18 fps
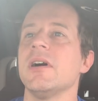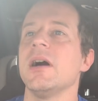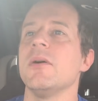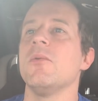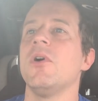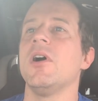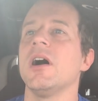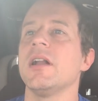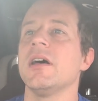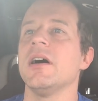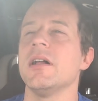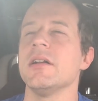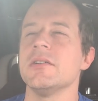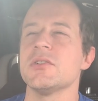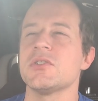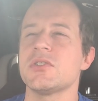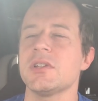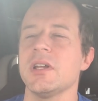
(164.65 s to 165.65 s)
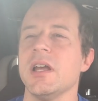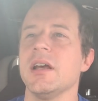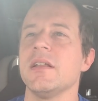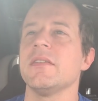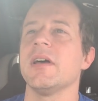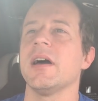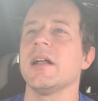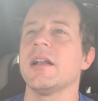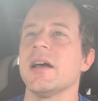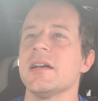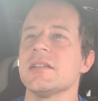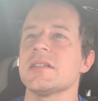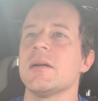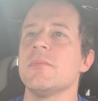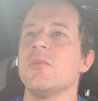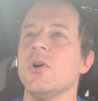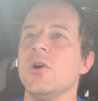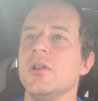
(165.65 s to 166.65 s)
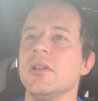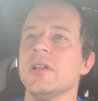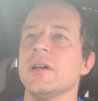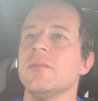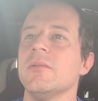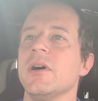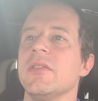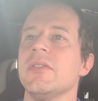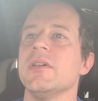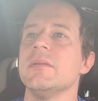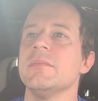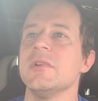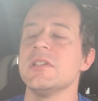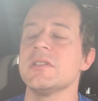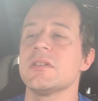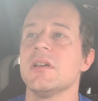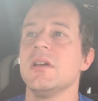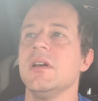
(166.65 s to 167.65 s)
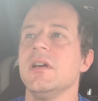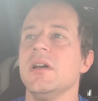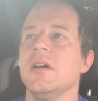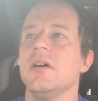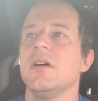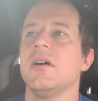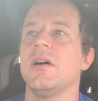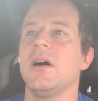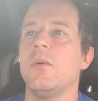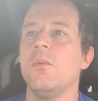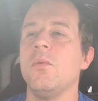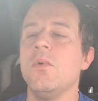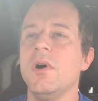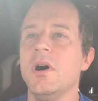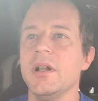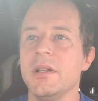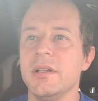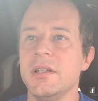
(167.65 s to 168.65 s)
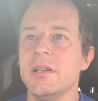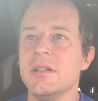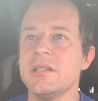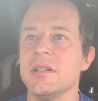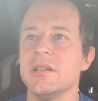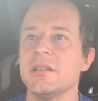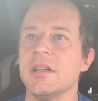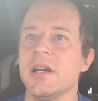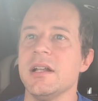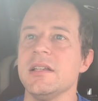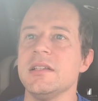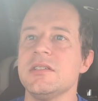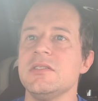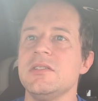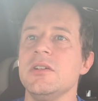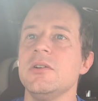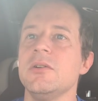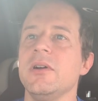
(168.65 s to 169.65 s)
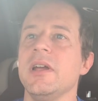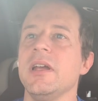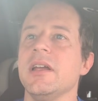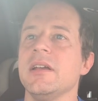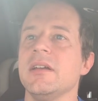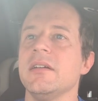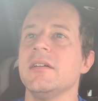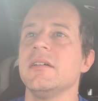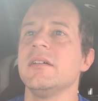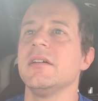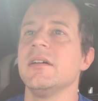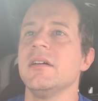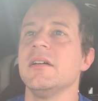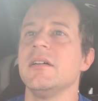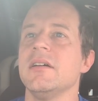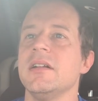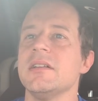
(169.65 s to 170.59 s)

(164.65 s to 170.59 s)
I want to understand that as I'm rolling with him, is what is it that he's doing,